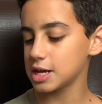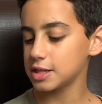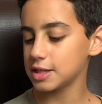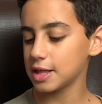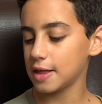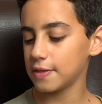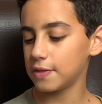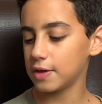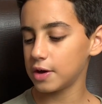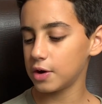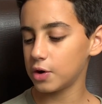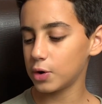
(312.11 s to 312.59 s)

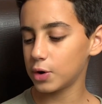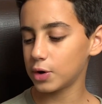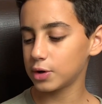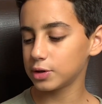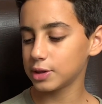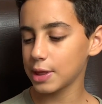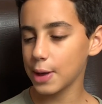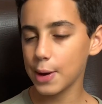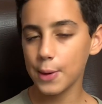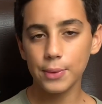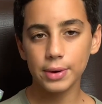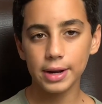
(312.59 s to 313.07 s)
that they are
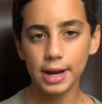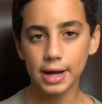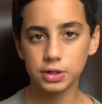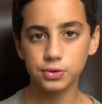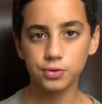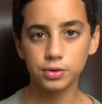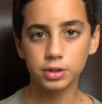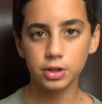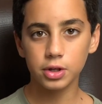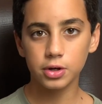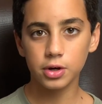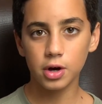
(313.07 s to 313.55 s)
liquid
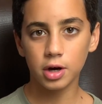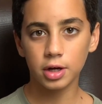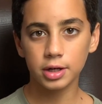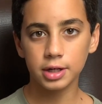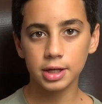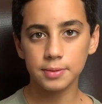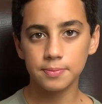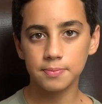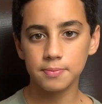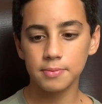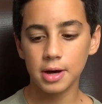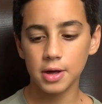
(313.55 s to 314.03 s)
acrylic on
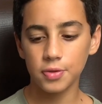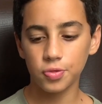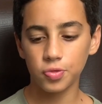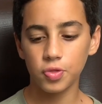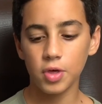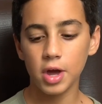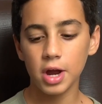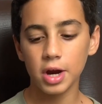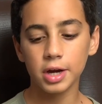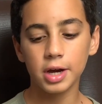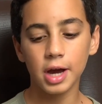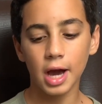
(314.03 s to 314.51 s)
it, but
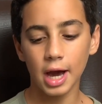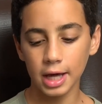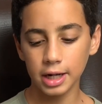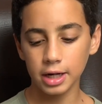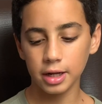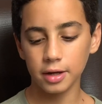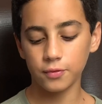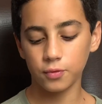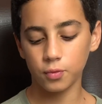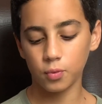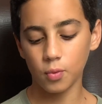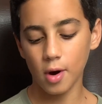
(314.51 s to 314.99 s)
they're kind
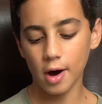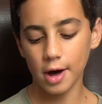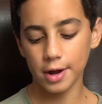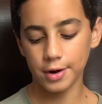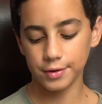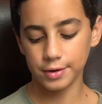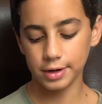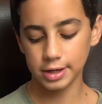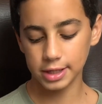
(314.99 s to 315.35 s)
of watery.